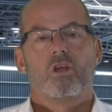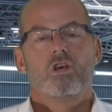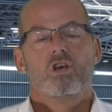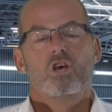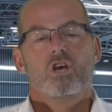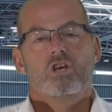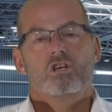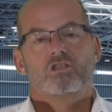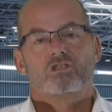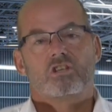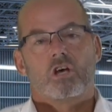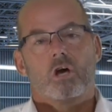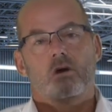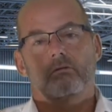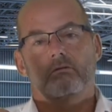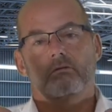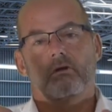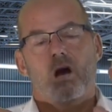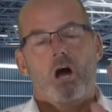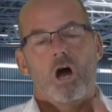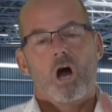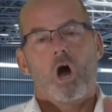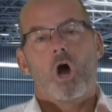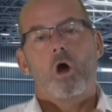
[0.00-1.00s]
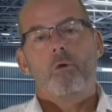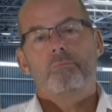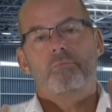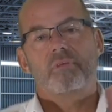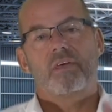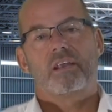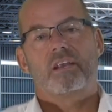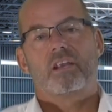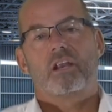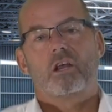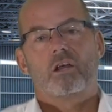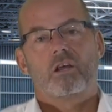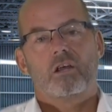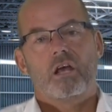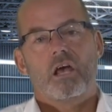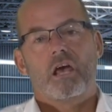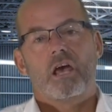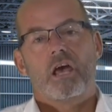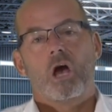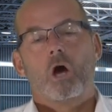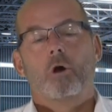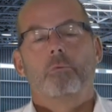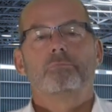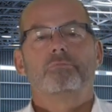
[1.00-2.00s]
So I hope that
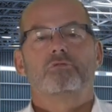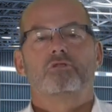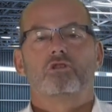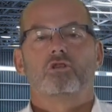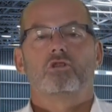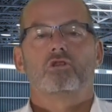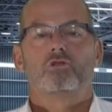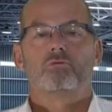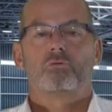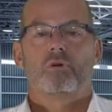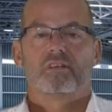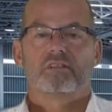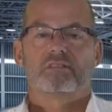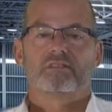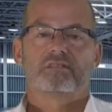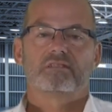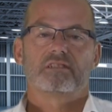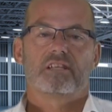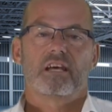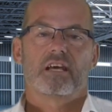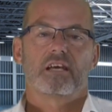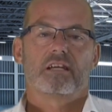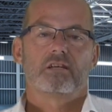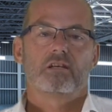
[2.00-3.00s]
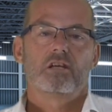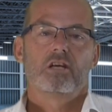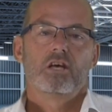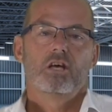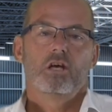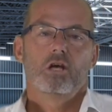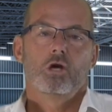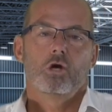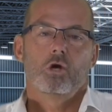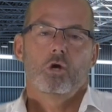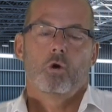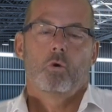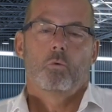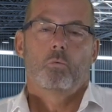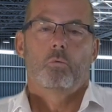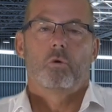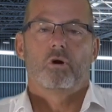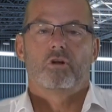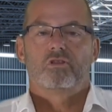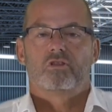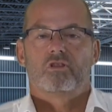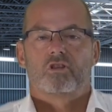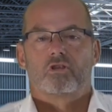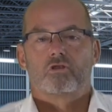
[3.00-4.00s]
helps you to understand
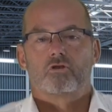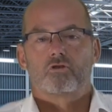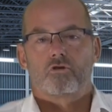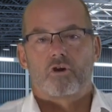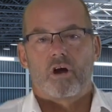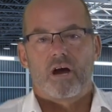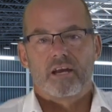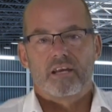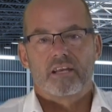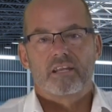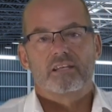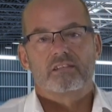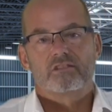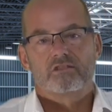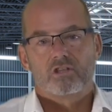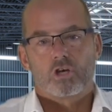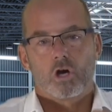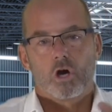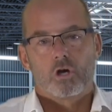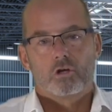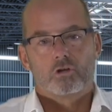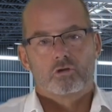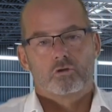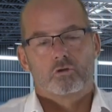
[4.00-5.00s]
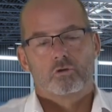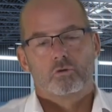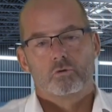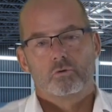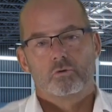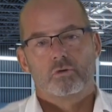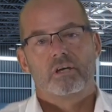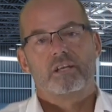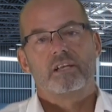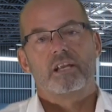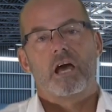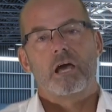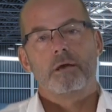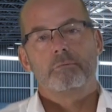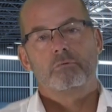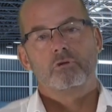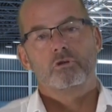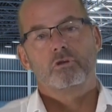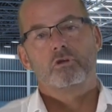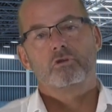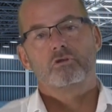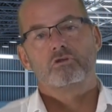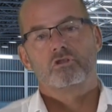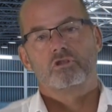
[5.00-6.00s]
what the training is going to enable
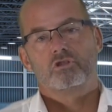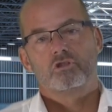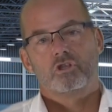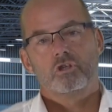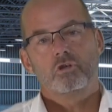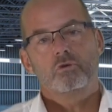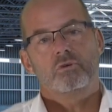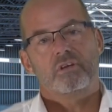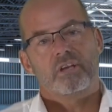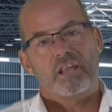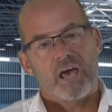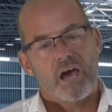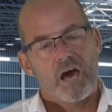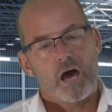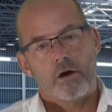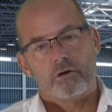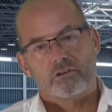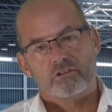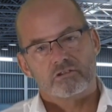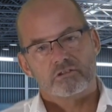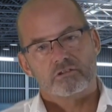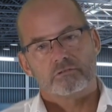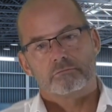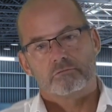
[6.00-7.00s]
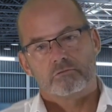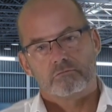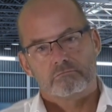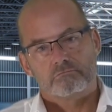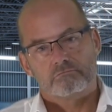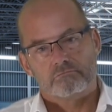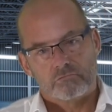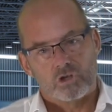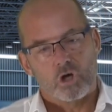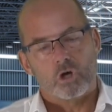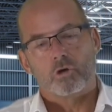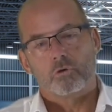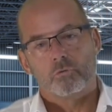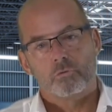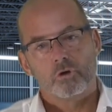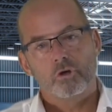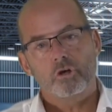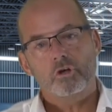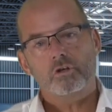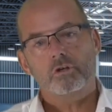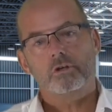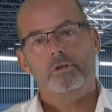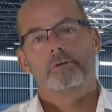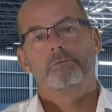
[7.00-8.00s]
you to do and how it's going to
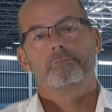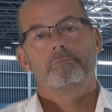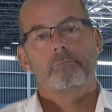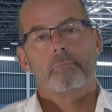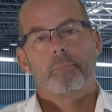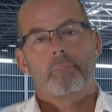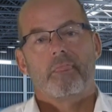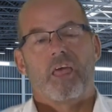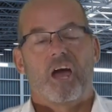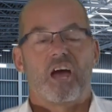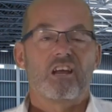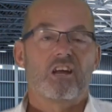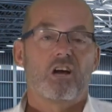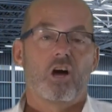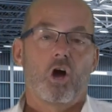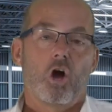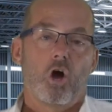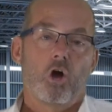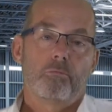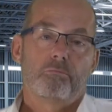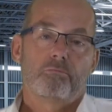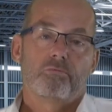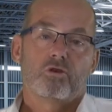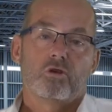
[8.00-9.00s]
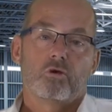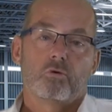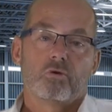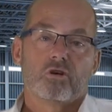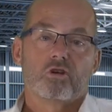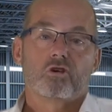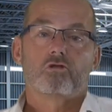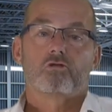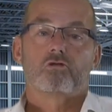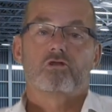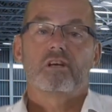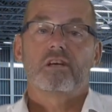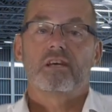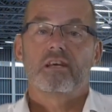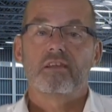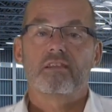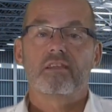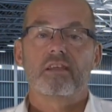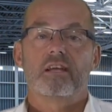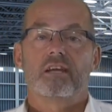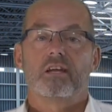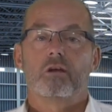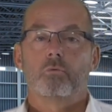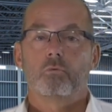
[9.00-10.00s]
work. And I hope you agree
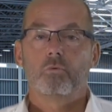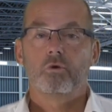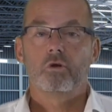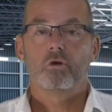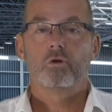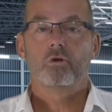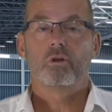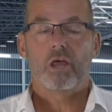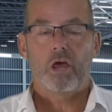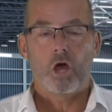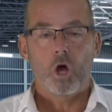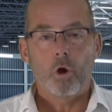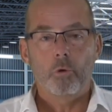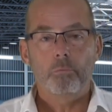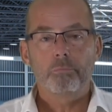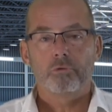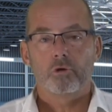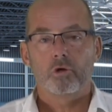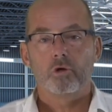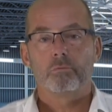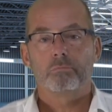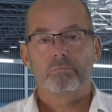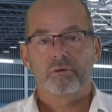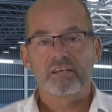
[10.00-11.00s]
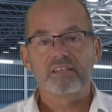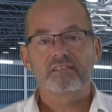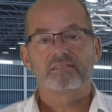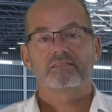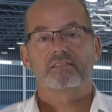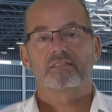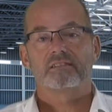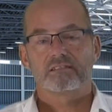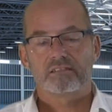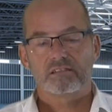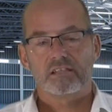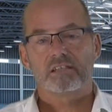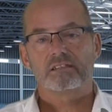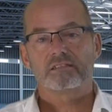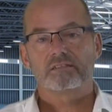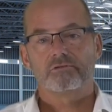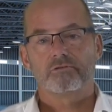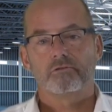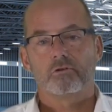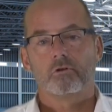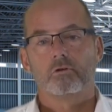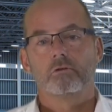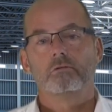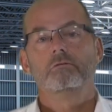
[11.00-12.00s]
that it will help you be
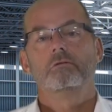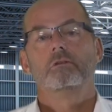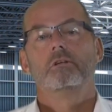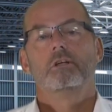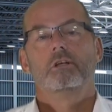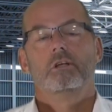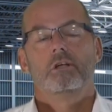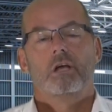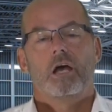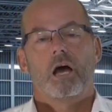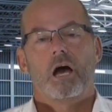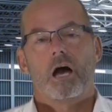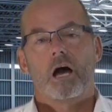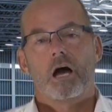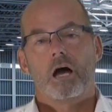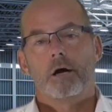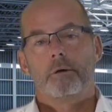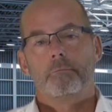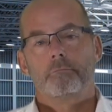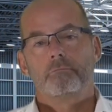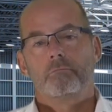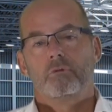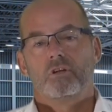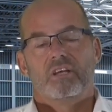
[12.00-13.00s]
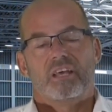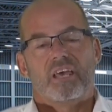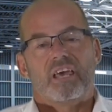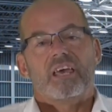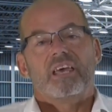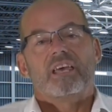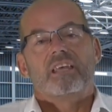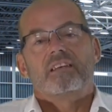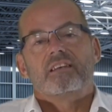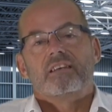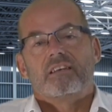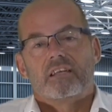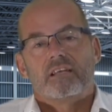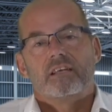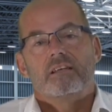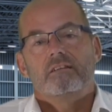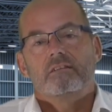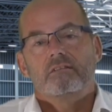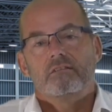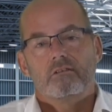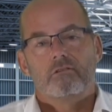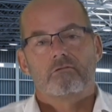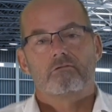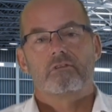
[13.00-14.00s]
successful
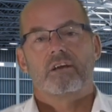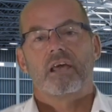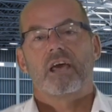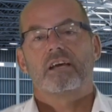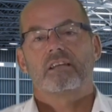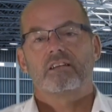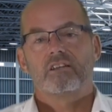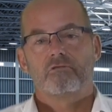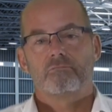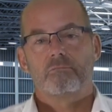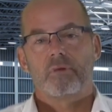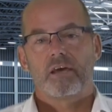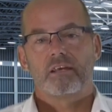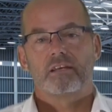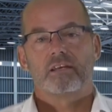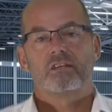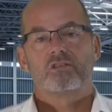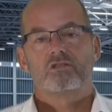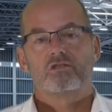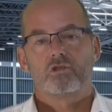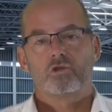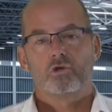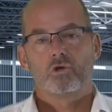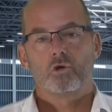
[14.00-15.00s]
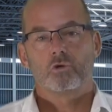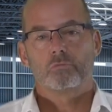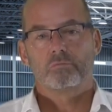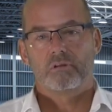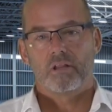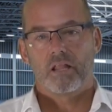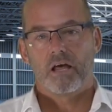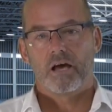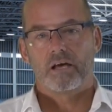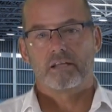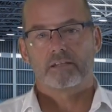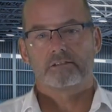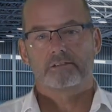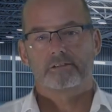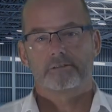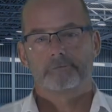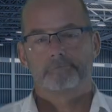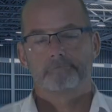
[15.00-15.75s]
ending the reactive maintenance in your plant.